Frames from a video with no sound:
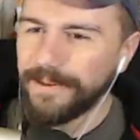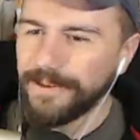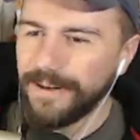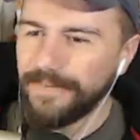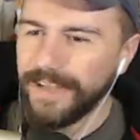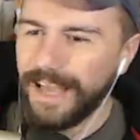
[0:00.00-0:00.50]
to do
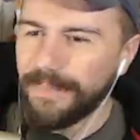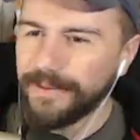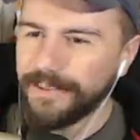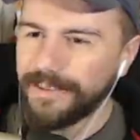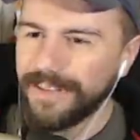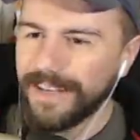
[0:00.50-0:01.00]
enough
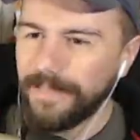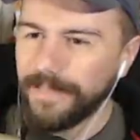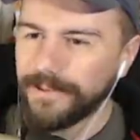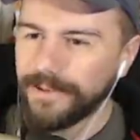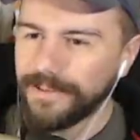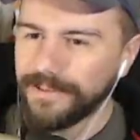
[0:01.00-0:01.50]
damage to take out
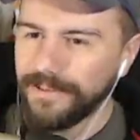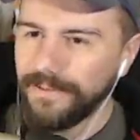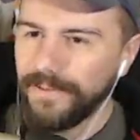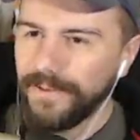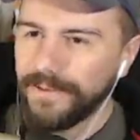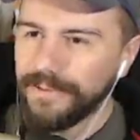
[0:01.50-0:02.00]
my crystal.
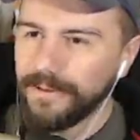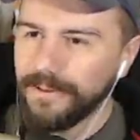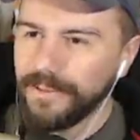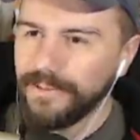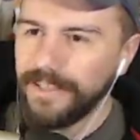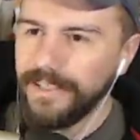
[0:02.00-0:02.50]
So it
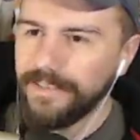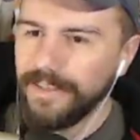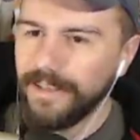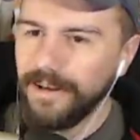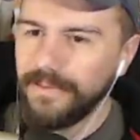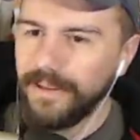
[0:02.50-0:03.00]
looks like he's
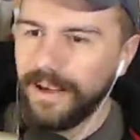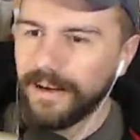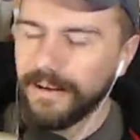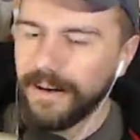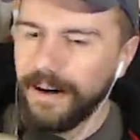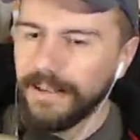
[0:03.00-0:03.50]
going to go down. All